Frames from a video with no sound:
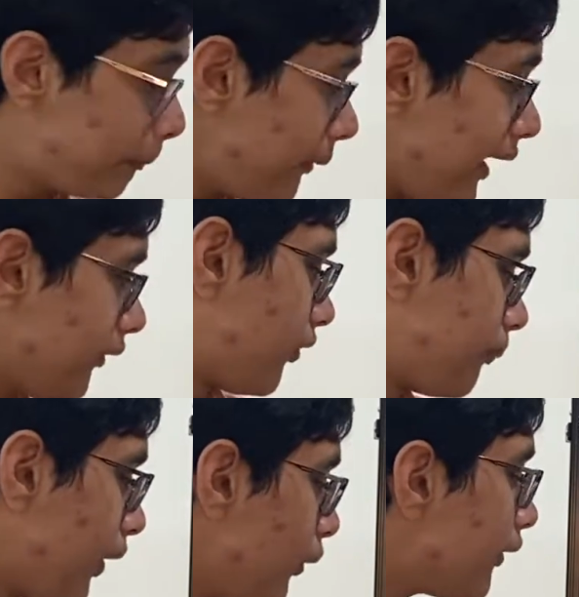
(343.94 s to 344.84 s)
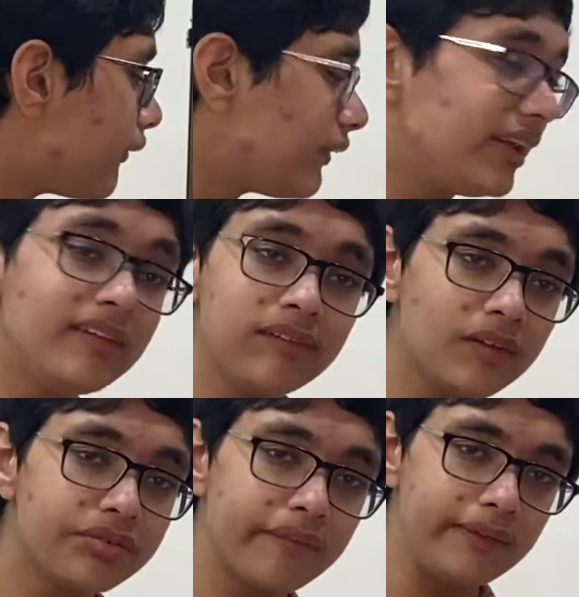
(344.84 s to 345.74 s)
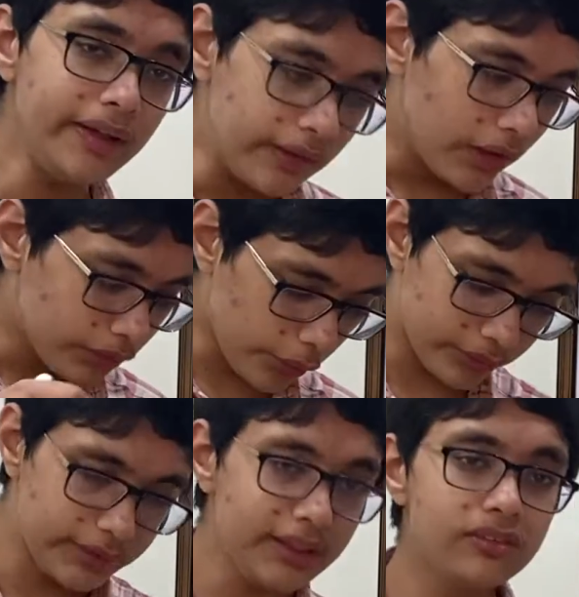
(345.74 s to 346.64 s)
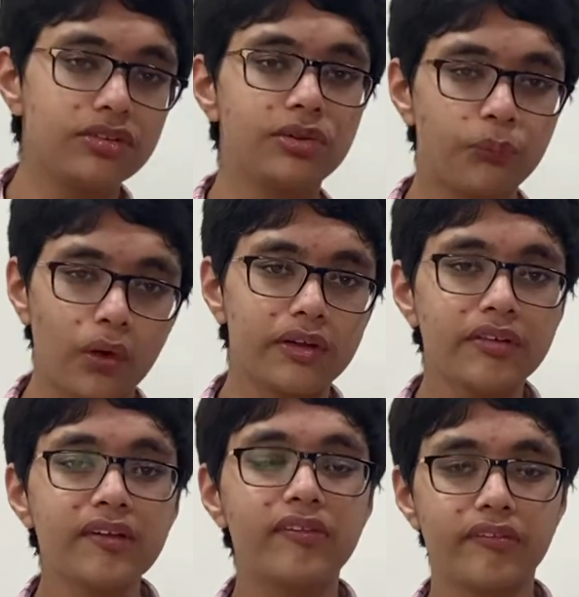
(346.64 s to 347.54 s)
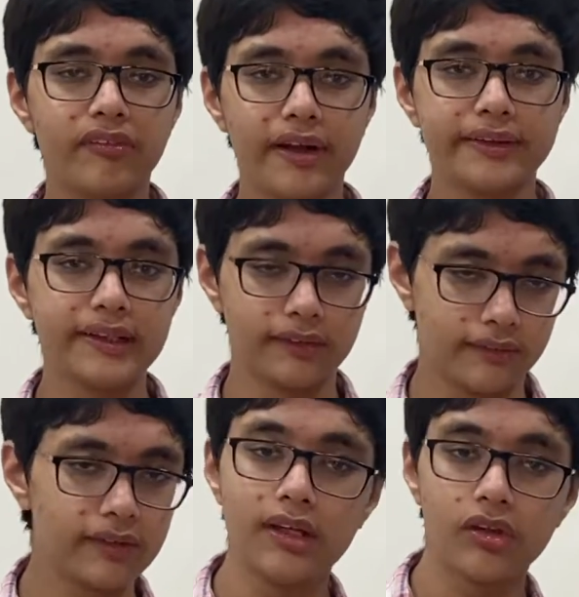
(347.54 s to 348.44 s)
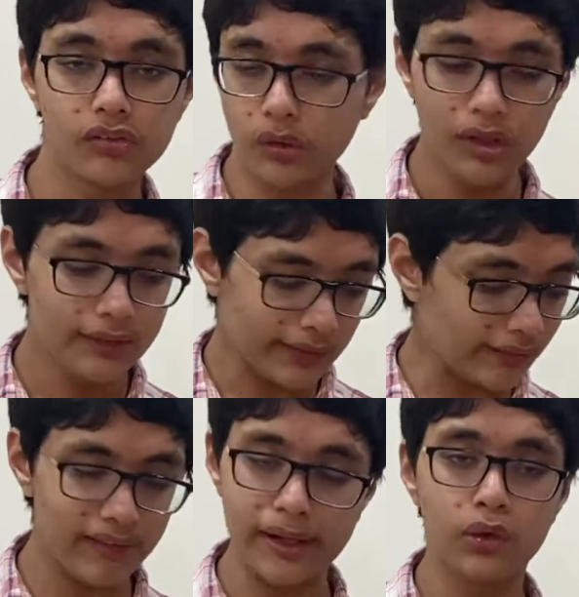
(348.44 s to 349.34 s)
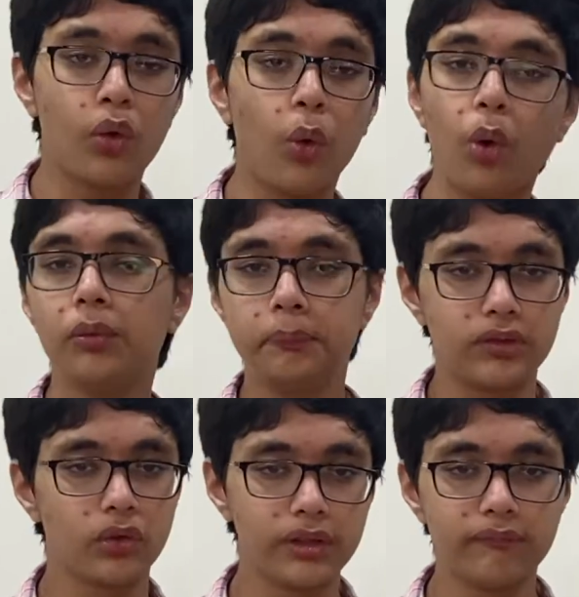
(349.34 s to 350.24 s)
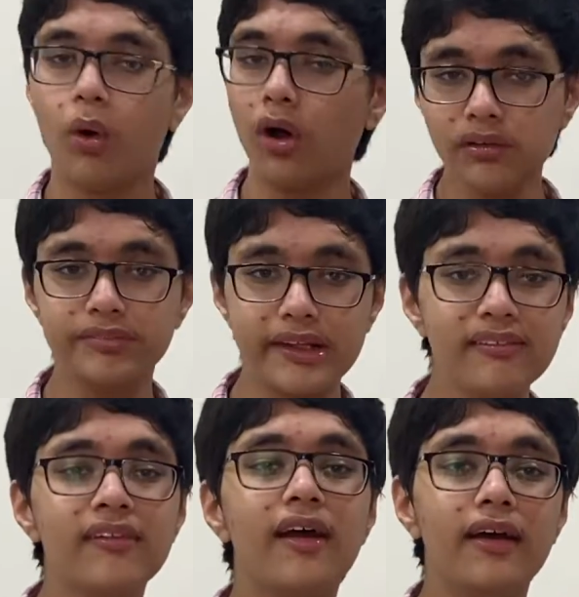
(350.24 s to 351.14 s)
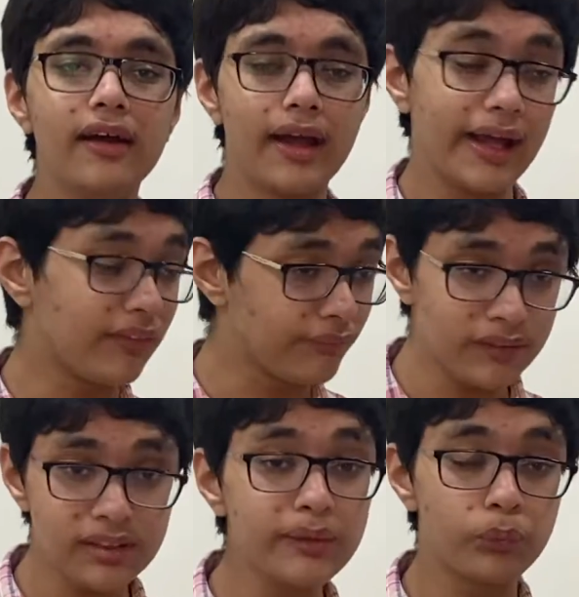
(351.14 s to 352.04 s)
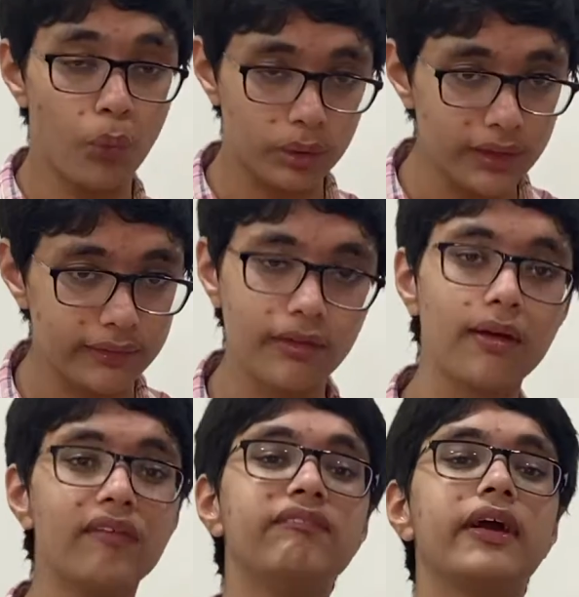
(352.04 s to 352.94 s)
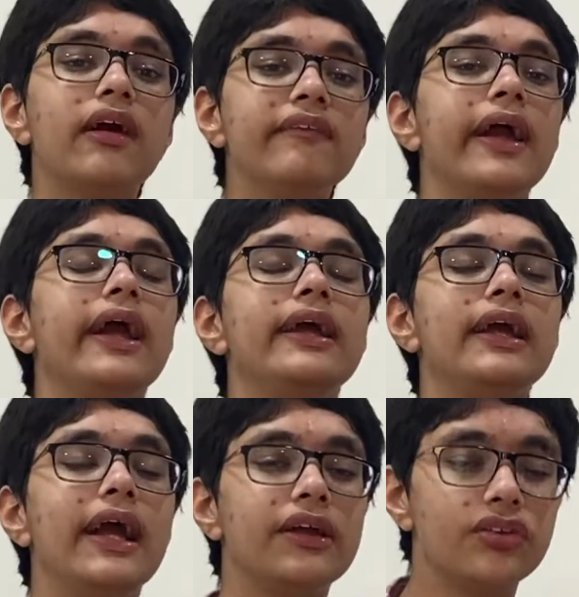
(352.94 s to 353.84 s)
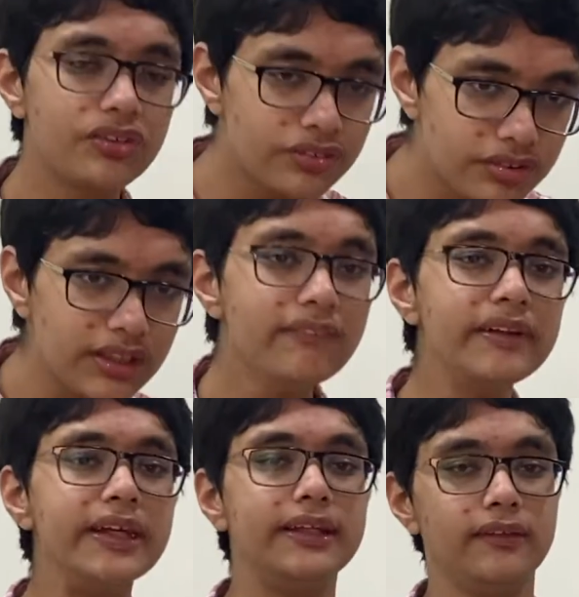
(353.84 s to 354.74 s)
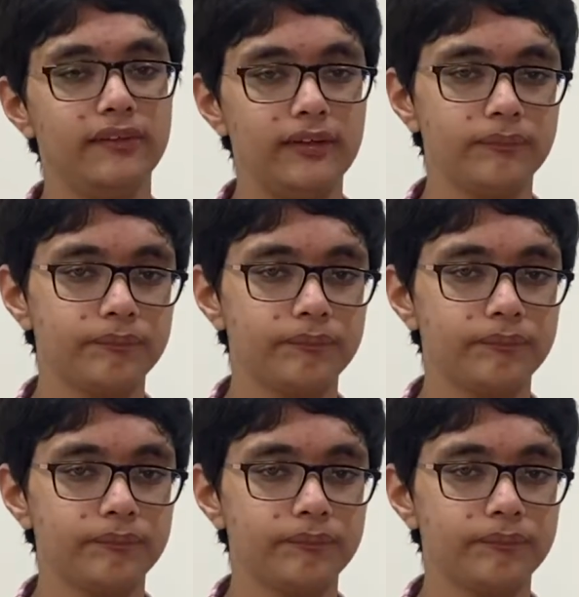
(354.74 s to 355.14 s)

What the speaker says: plains, because it's easier for me to reach whatever is inside the earth. So things like coal, petroleum, all of these, especially water, become extremely easy.